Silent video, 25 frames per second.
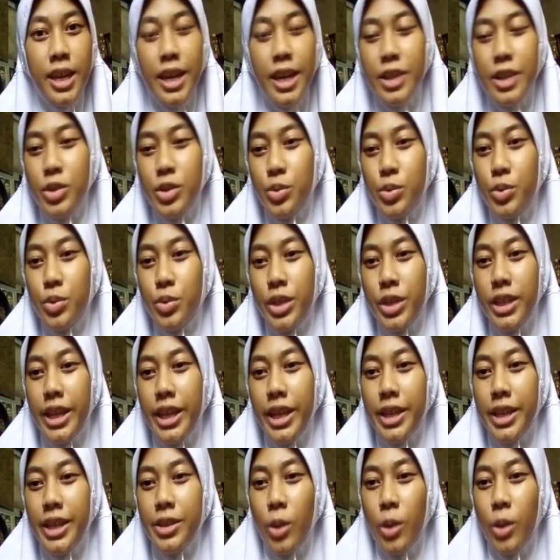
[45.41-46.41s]
It's
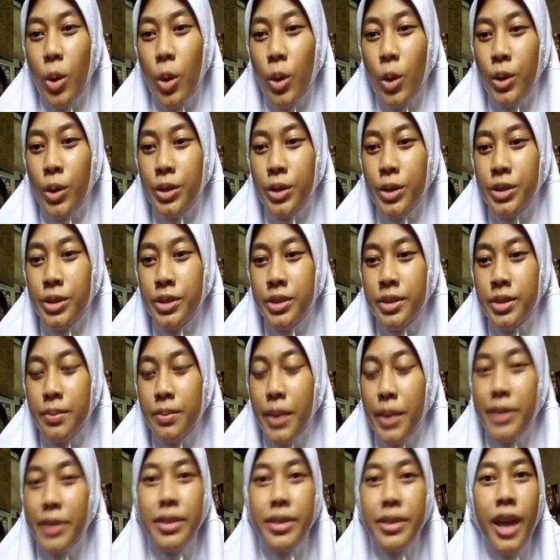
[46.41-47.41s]
related on
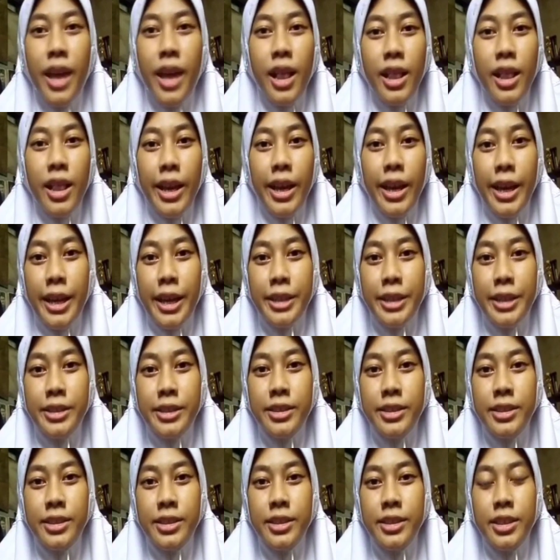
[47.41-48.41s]
mental
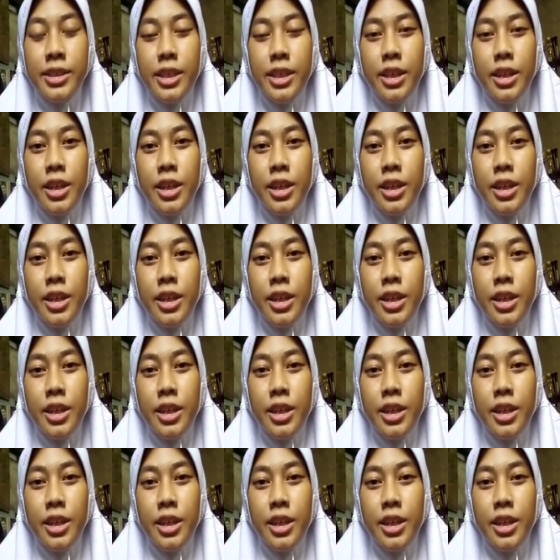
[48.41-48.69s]
and